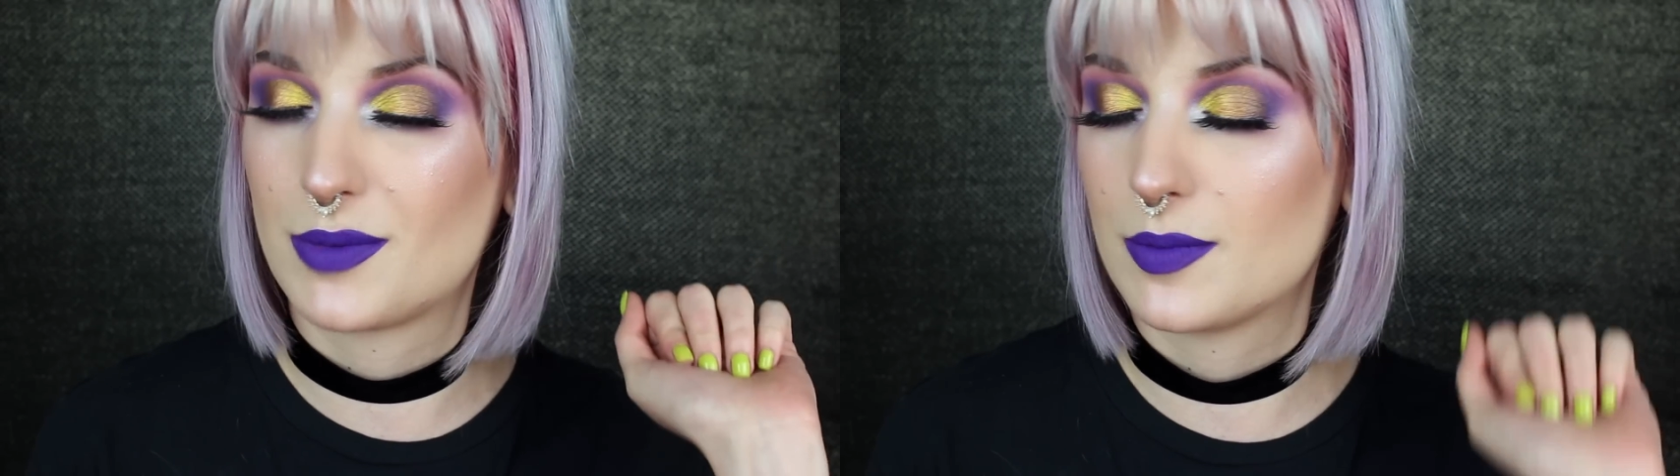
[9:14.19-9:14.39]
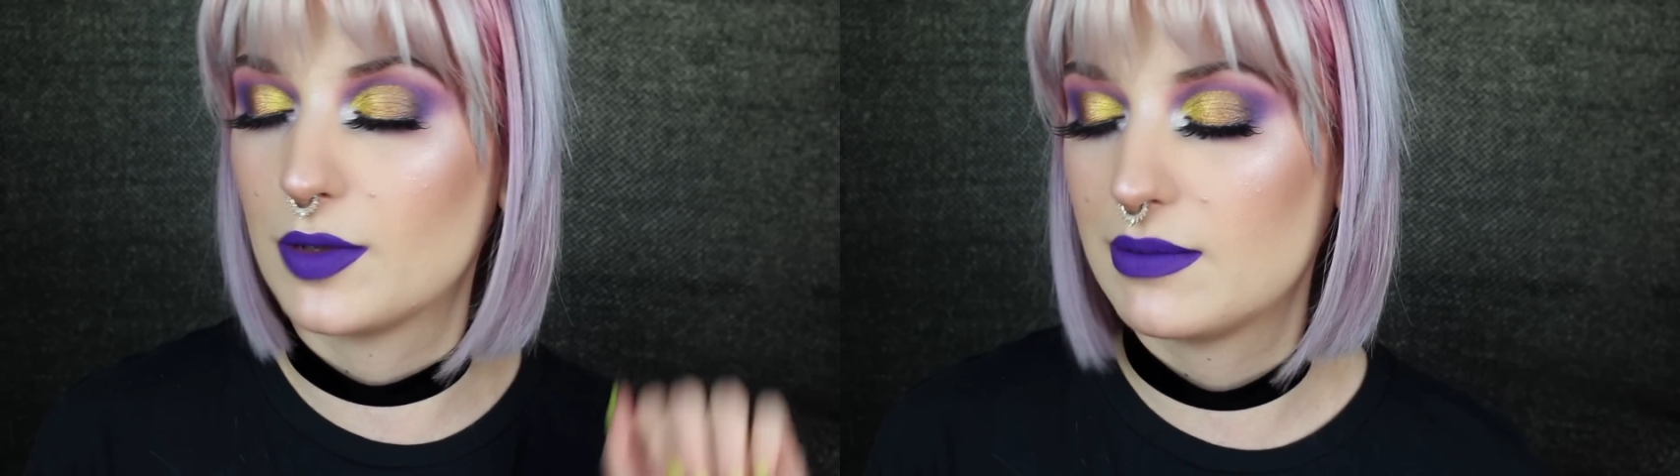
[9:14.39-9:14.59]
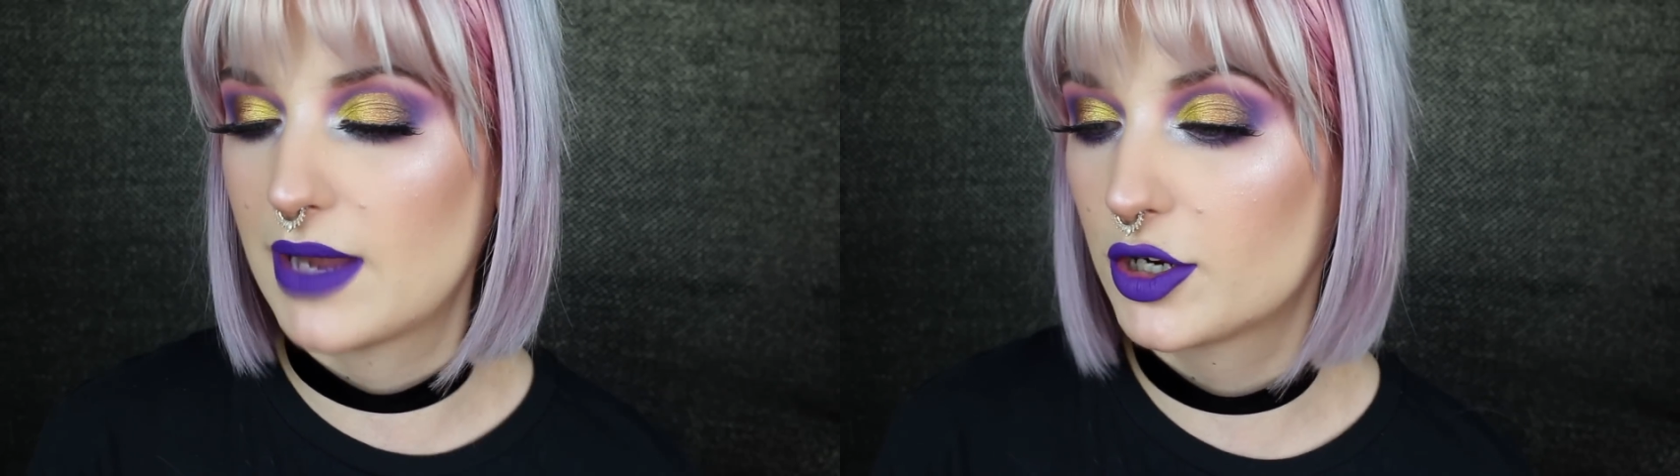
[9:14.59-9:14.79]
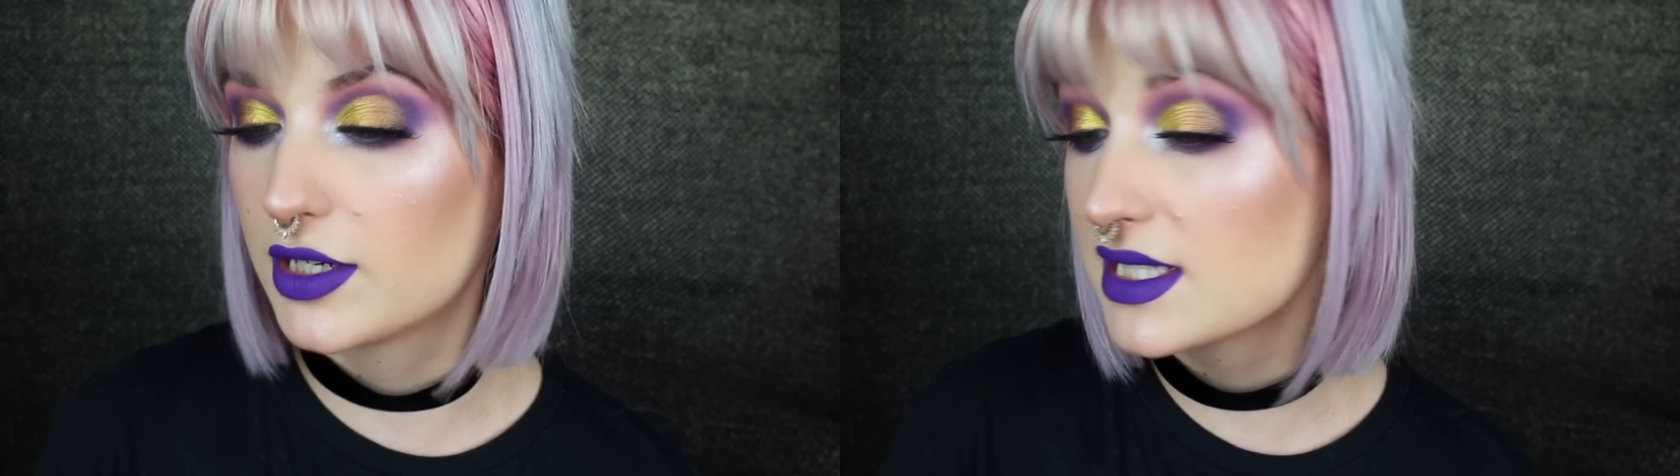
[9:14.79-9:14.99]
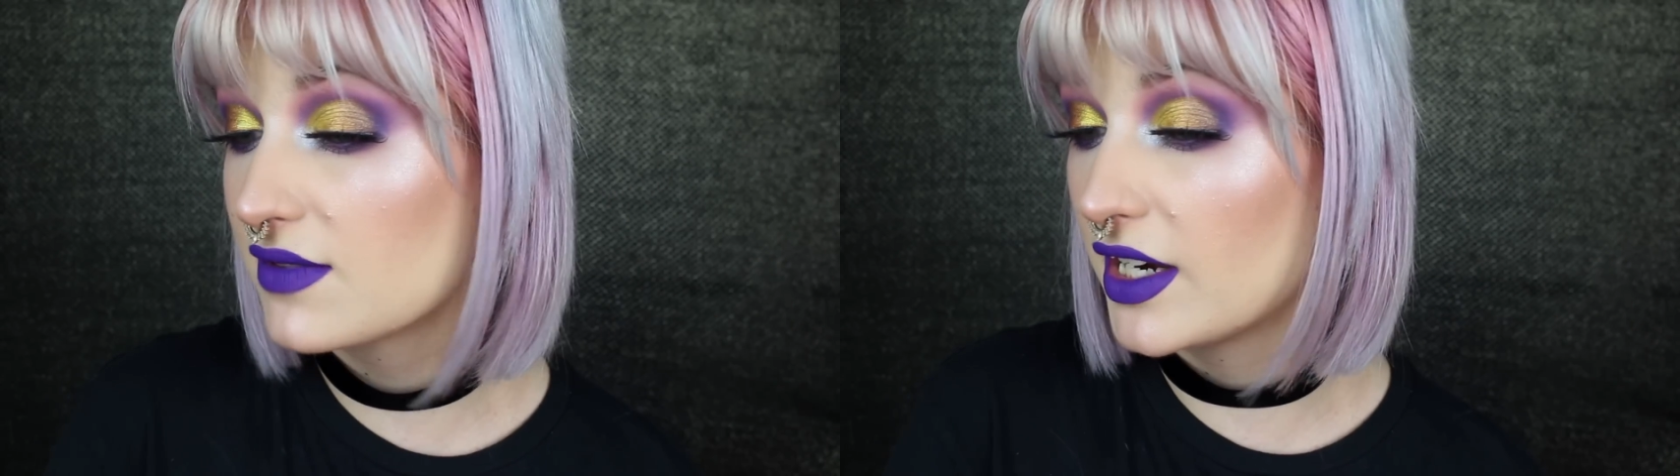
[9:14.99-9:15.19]
purple in my
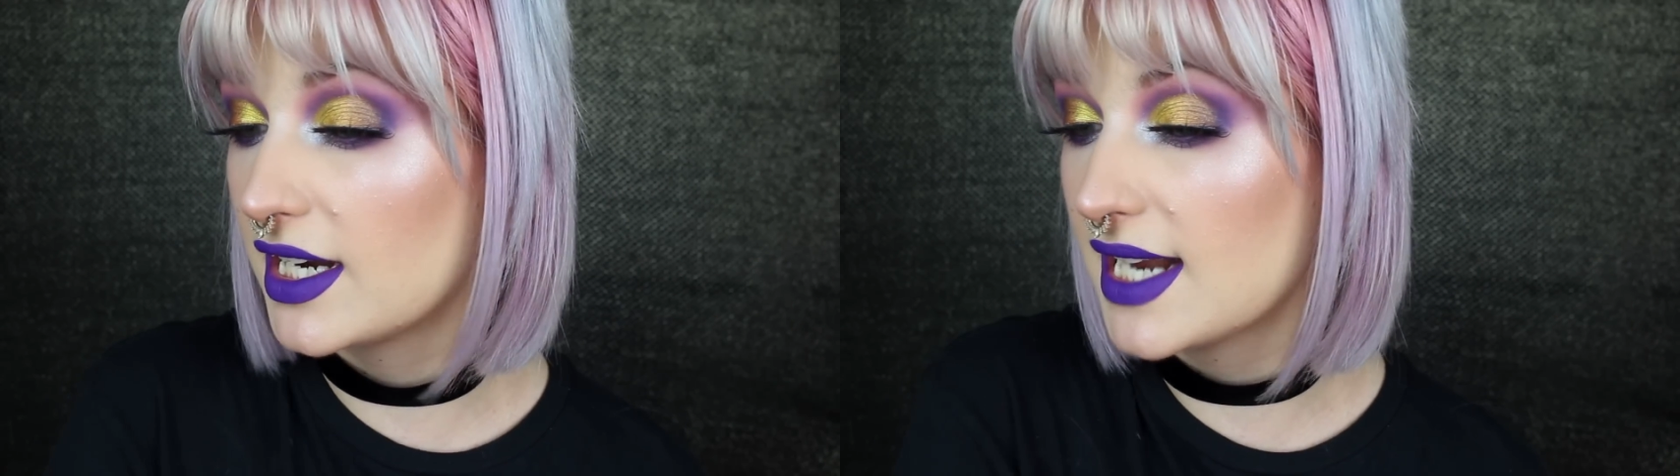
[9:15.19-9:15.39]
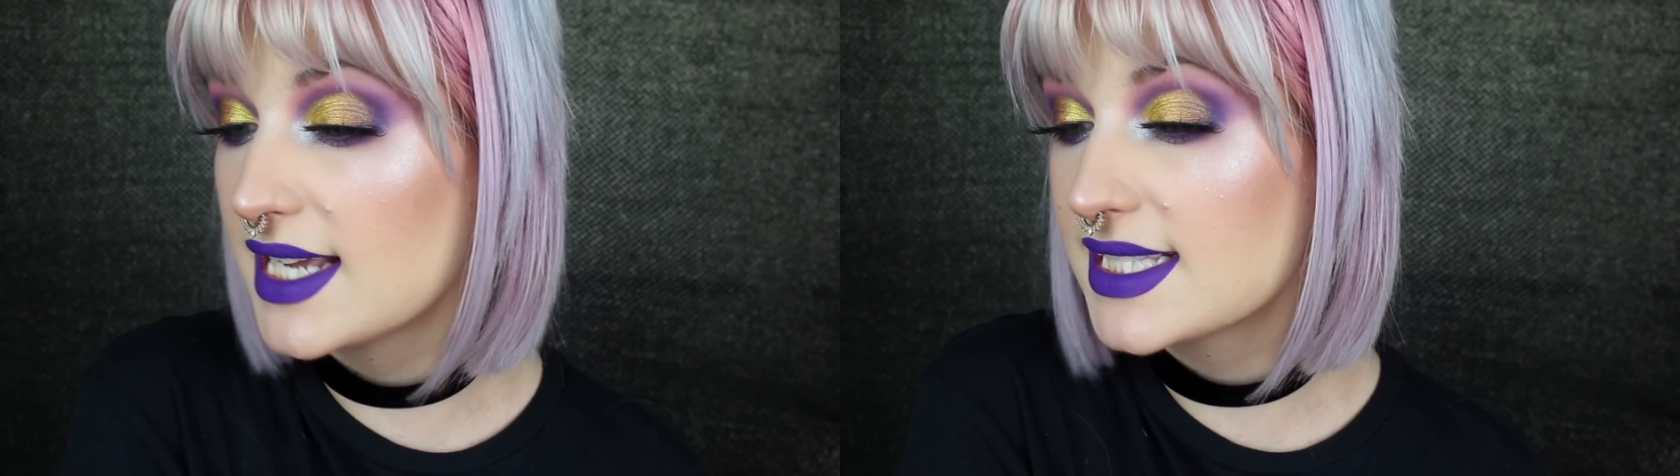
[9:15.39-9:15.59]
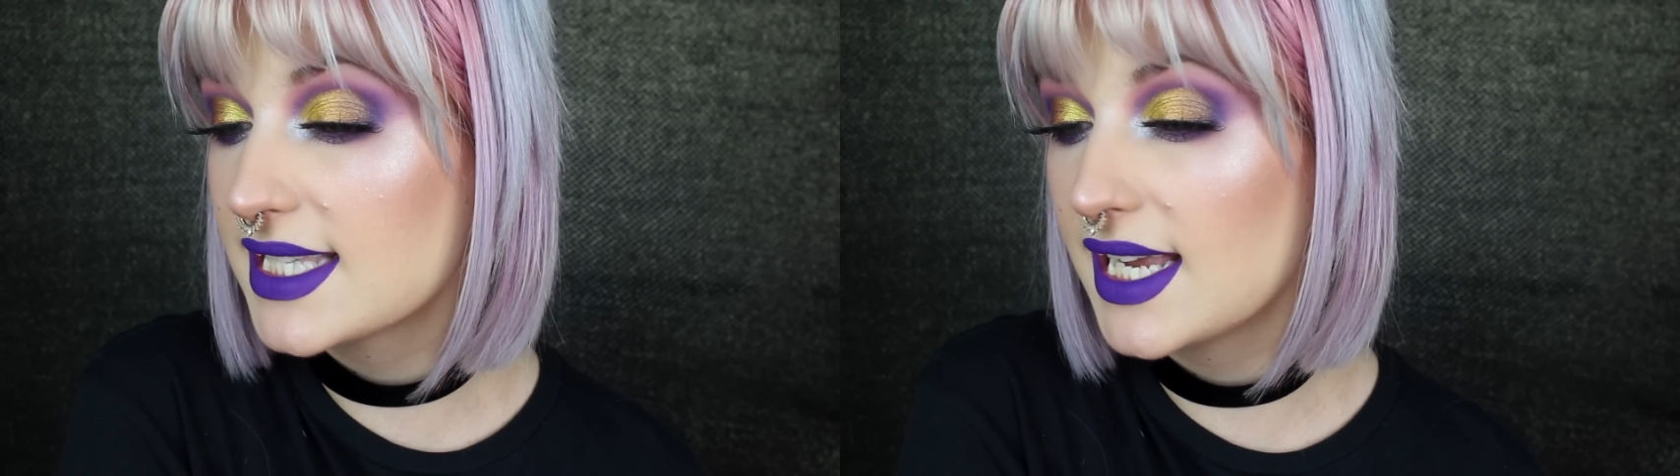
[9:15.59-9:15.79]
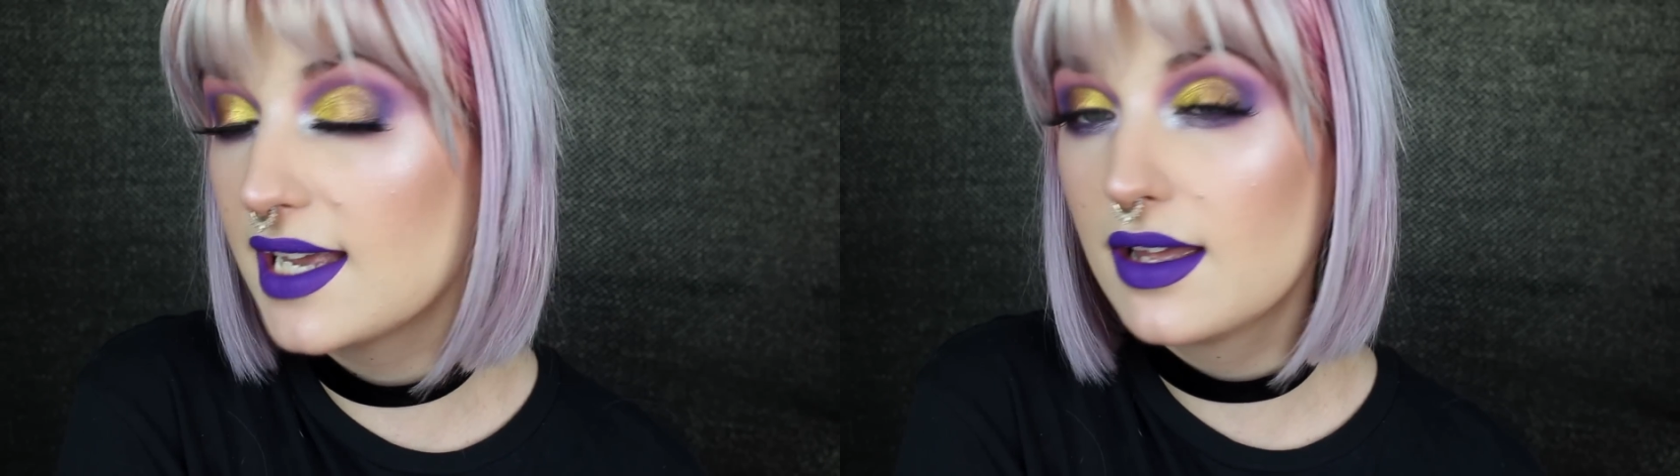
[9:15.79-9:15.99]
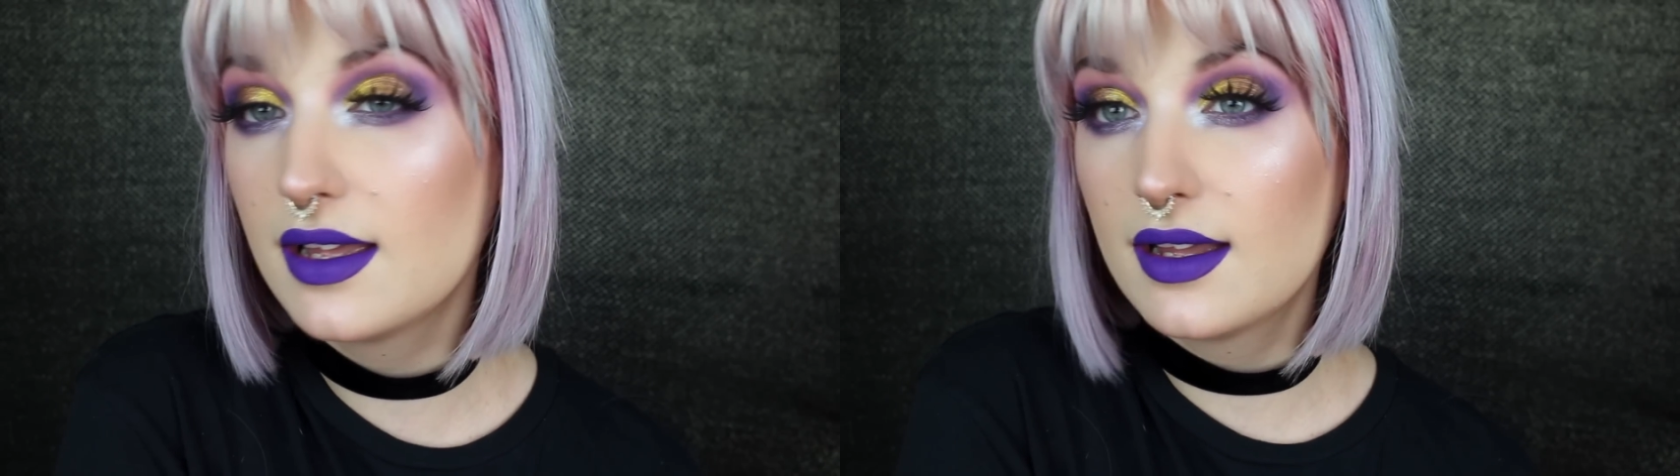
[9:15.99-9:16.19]
crease very nicely.